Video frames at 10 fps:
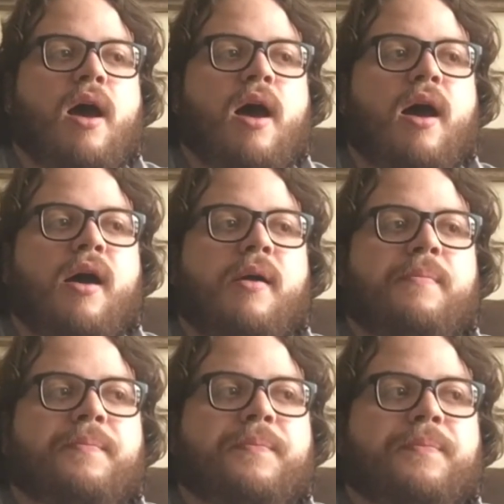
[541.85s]
um,
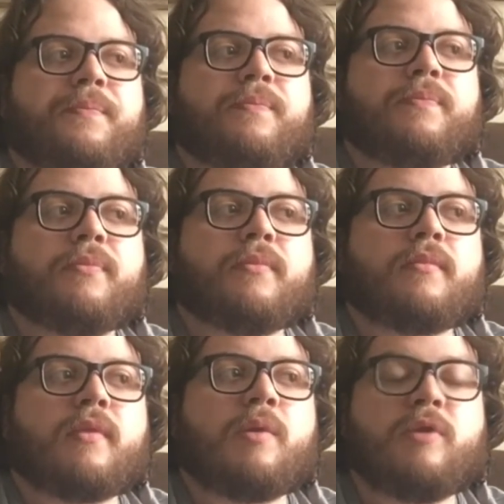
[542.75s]

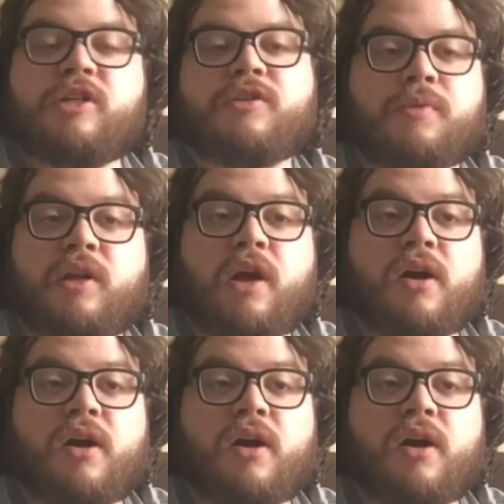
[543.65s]
which is really